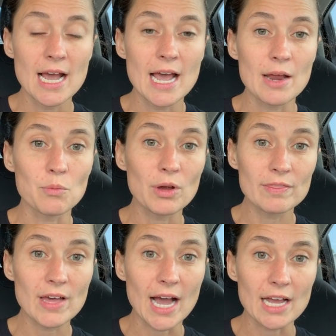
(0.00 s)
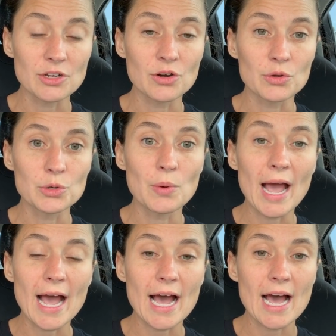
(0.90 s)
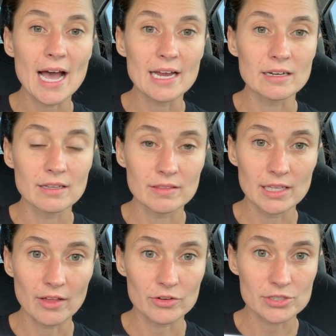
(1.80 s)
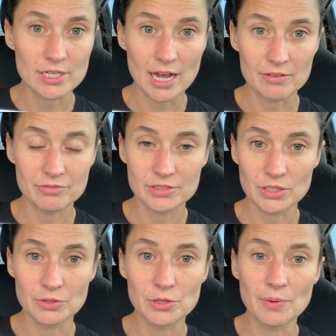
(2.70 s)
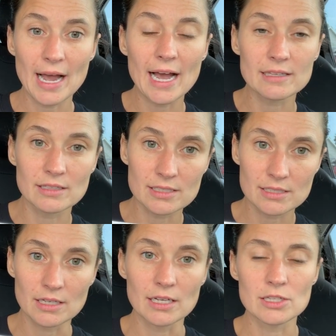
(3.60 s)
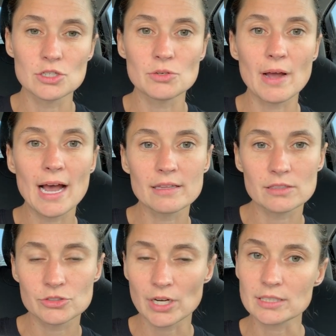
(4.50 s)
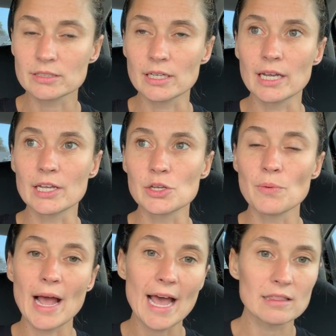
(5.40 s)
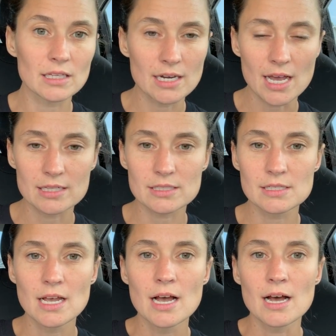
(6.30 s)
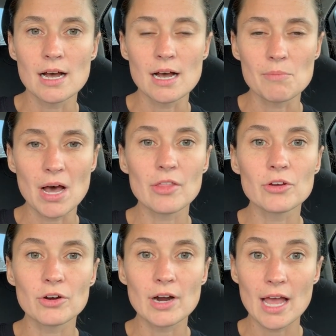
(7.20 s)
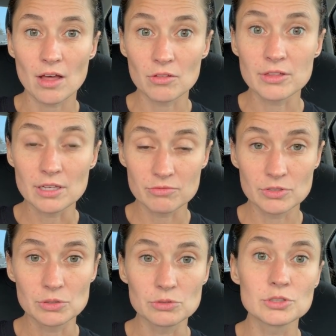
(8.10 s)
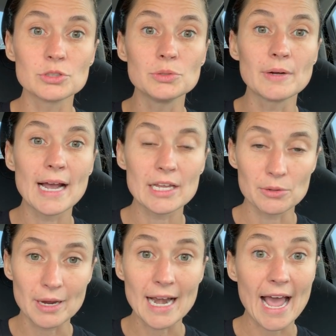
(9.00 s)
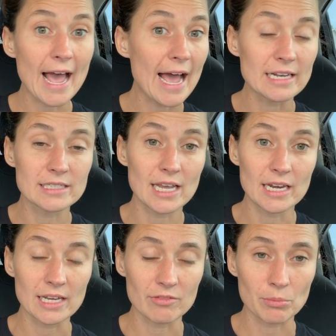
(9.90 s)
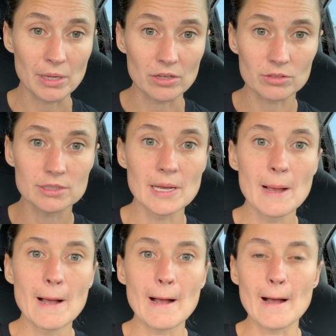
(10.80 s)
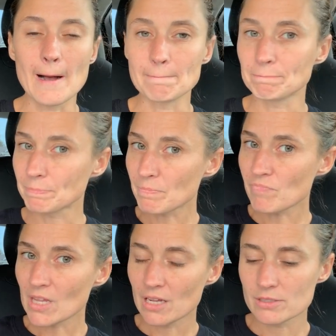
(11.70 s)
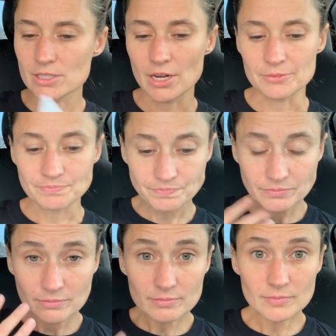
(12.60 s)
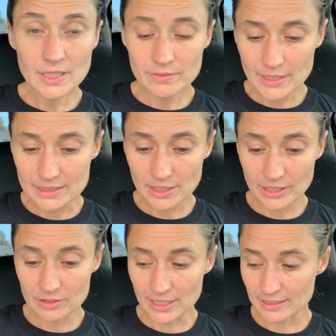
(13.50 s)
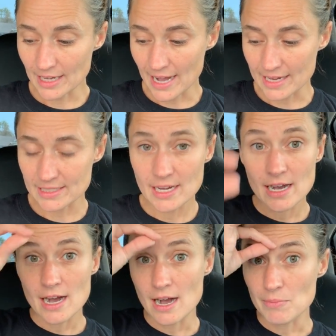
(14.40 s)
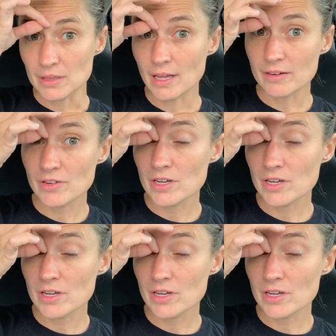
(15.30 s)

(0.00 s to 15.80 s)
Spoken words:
And with that, you add the other stuff. So you add the seeds, you add the dressing, you add the nuts, other healthy foods you can add to any of the meals. So that's how I look at that. A lot of